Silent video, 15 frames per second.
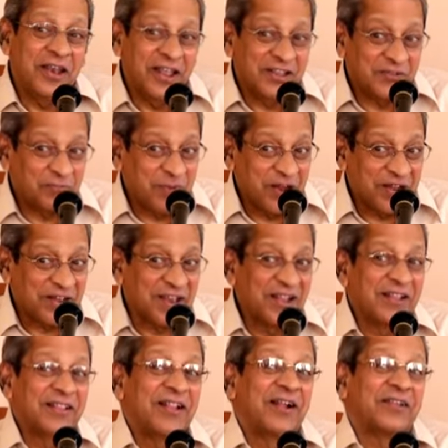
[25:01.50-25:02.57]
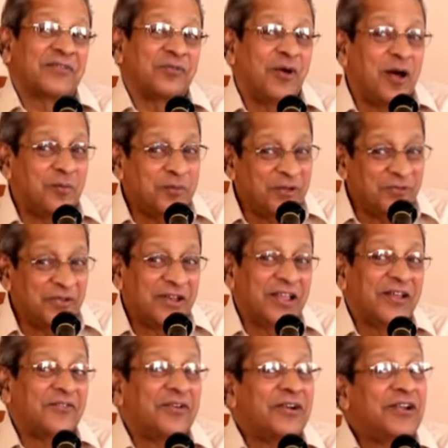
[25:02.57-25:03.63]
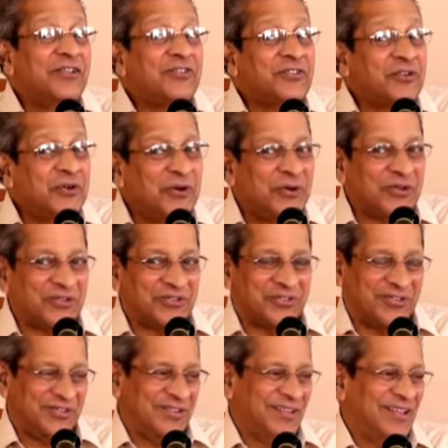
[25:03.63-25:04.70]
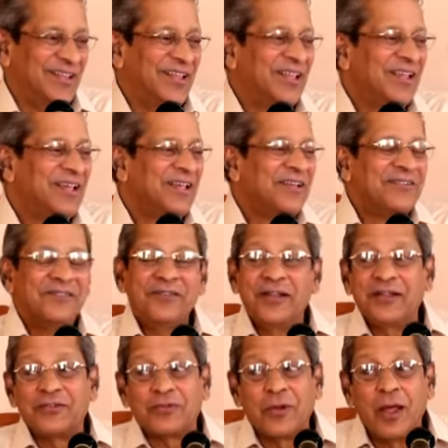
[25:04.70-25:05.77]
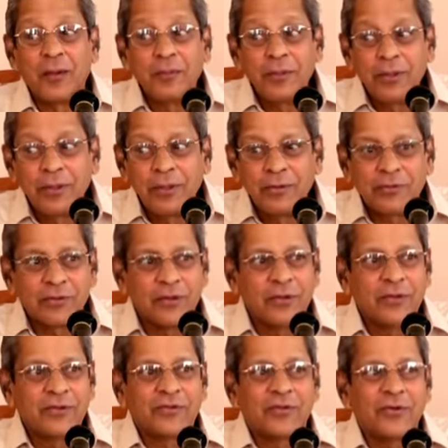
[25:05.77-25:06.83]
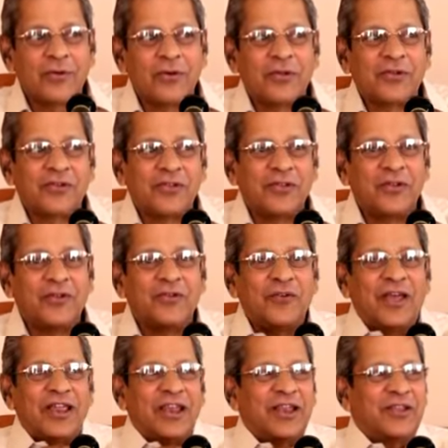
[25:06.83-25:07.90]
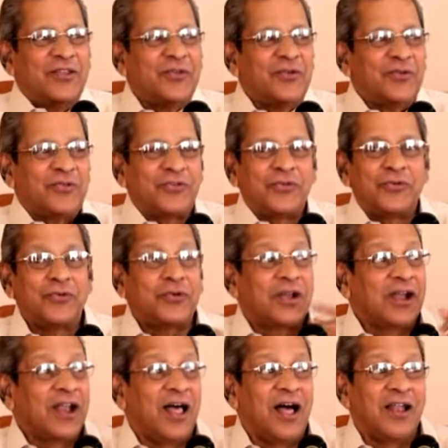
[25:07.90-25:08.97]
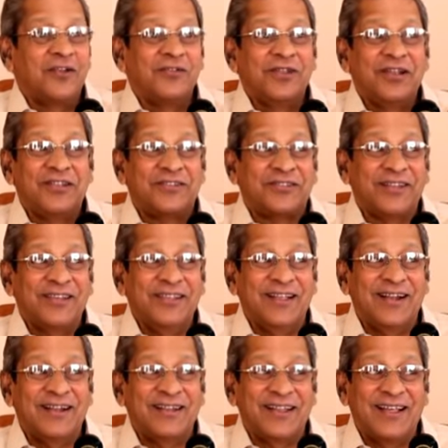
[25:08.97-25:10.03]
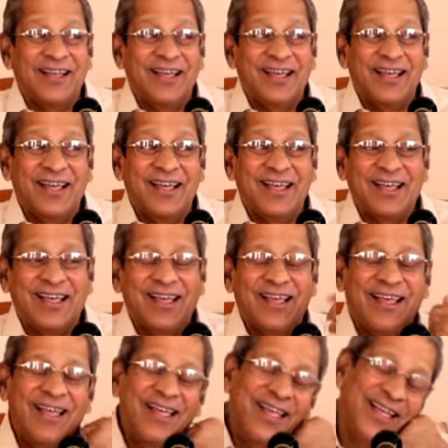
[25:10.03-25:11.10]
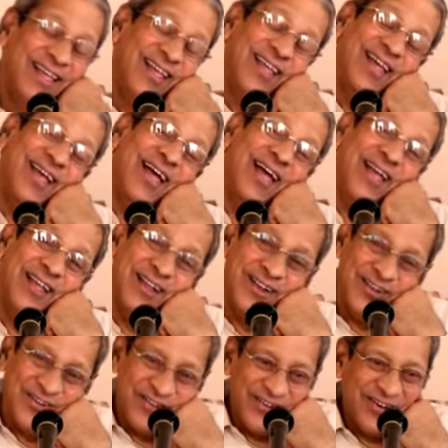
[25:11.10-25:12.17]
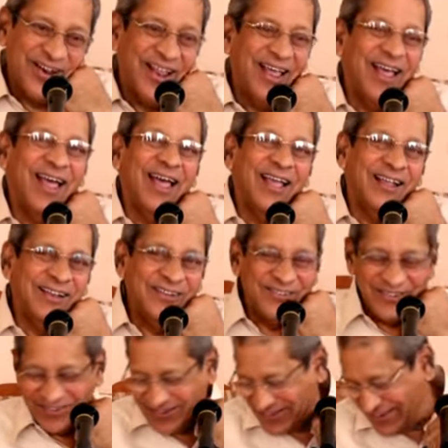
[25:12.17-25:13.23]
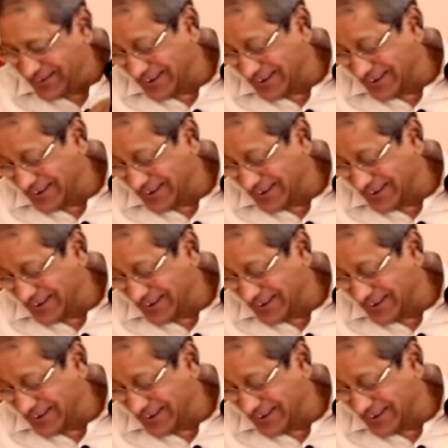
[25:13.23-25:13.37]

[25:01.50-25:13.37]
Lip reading: are expecting that Swami will give a discourse. When Swami gives a discourse, he will wear a new suit and all will see that. Ah? I know.